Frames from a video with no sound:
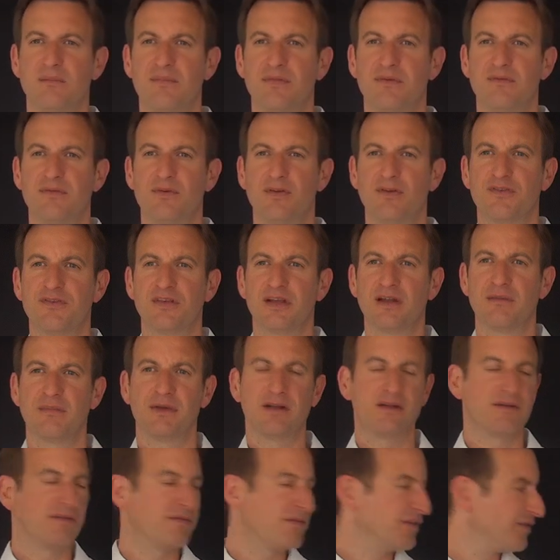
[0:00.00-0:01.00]
the first
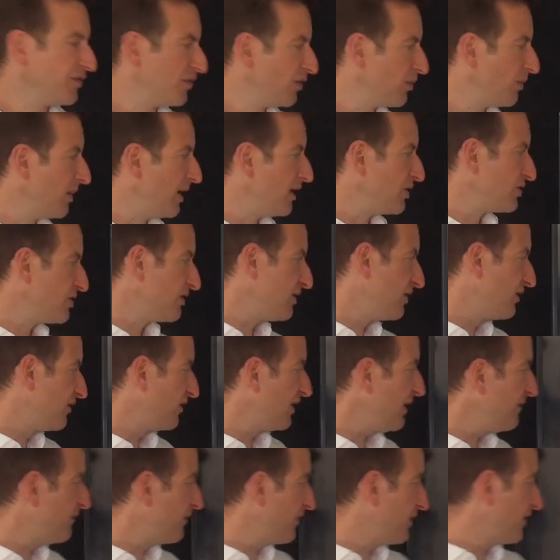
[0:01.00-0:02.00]
element of this equation. The
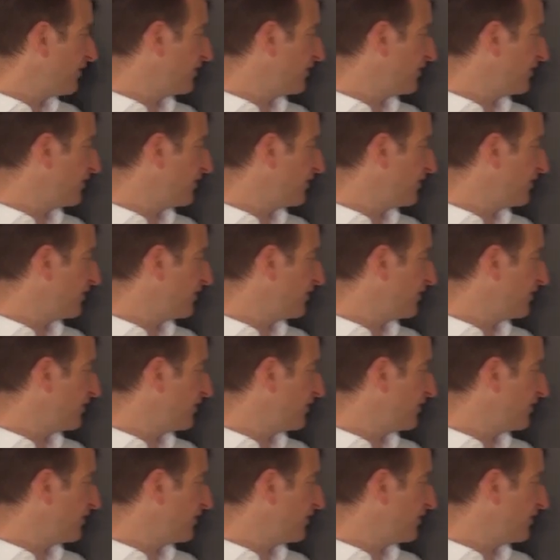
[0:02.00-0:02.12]
same for